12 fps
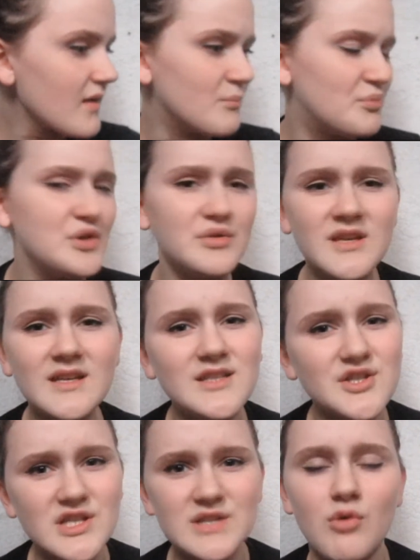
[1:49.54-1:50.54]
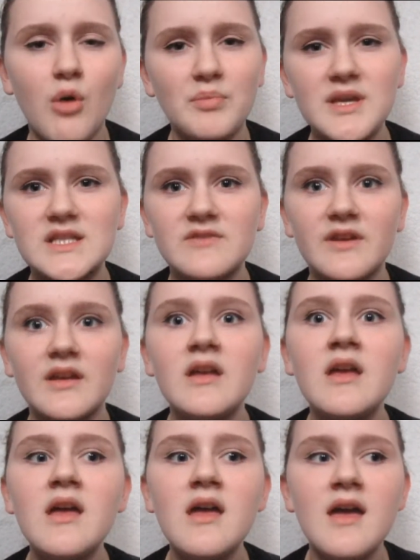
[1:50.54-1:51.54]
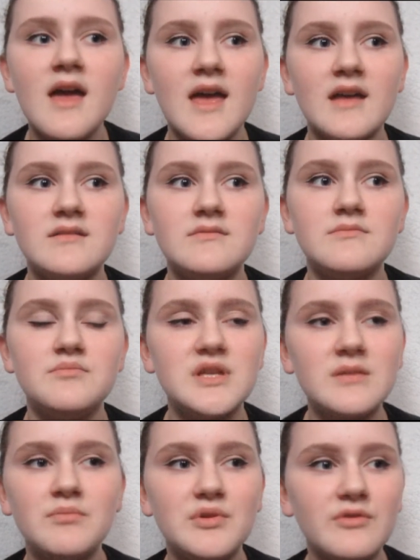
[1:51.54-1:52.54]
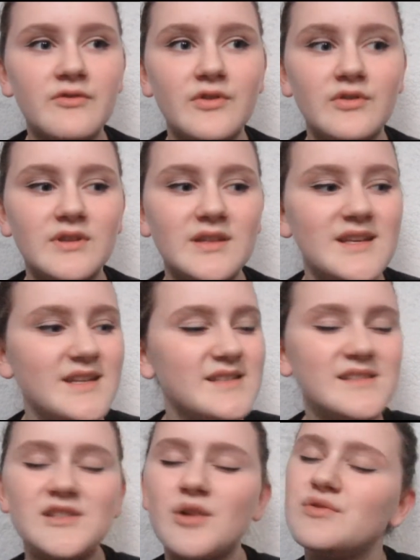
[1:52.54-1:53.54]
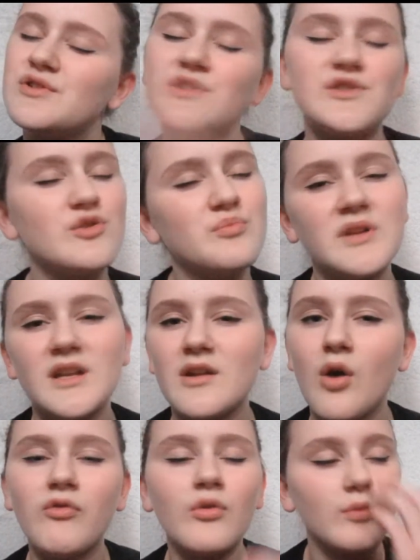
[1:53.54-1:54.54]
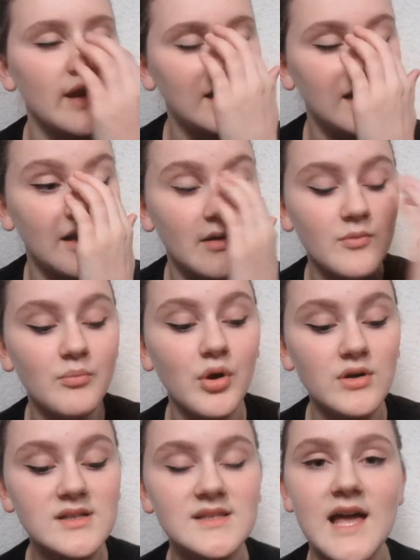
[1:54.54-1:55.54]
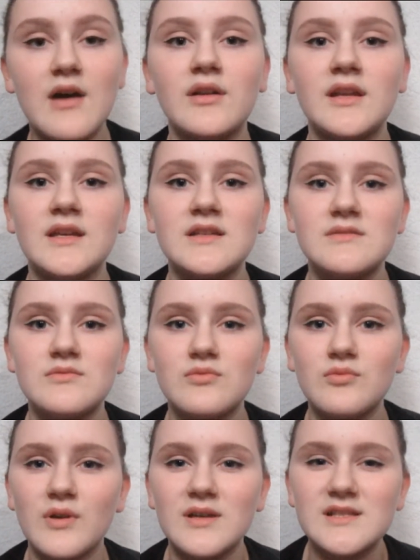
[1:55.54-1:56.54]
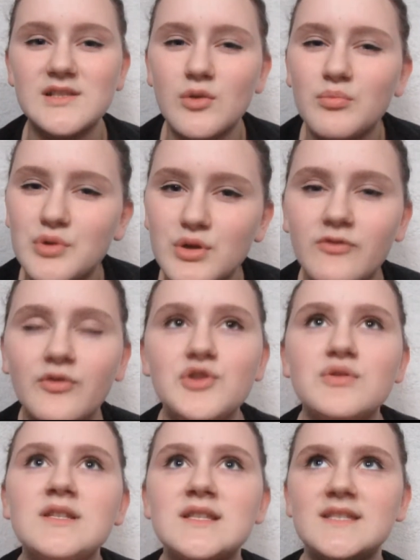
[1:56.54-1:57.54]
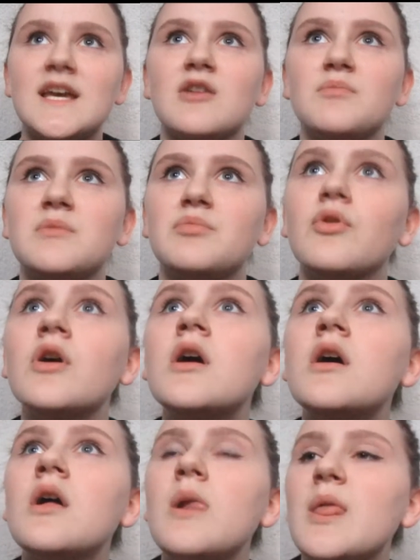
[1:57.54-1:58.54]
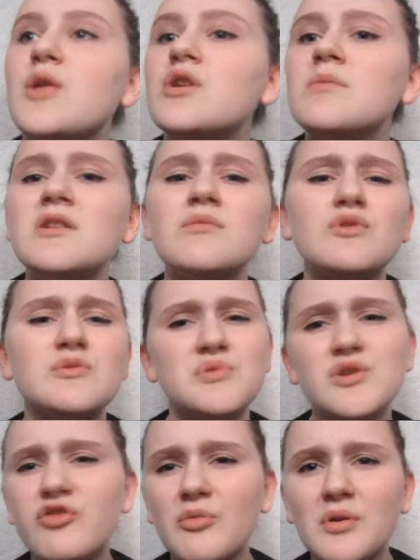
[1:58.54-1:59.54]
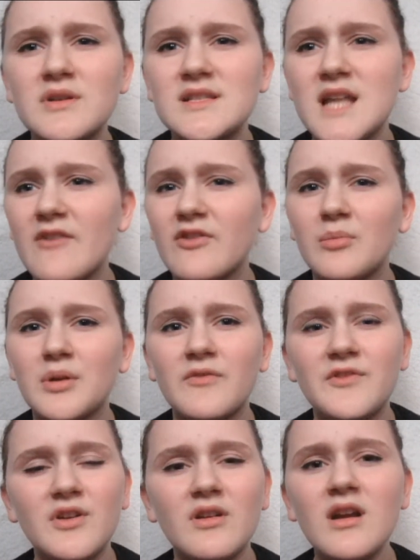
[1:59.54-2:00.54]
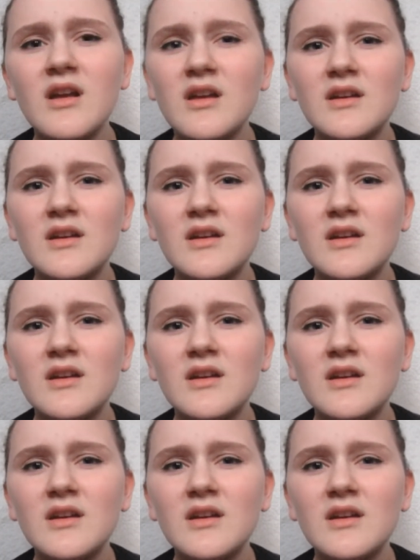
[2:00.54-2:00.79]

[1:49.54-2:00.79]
beauty is such a small piece of it, and being beautiful is so stupid and overrated. Personality is what is so beautiful, and you can see it in people. You can be the most beautiful person ever, but if you're...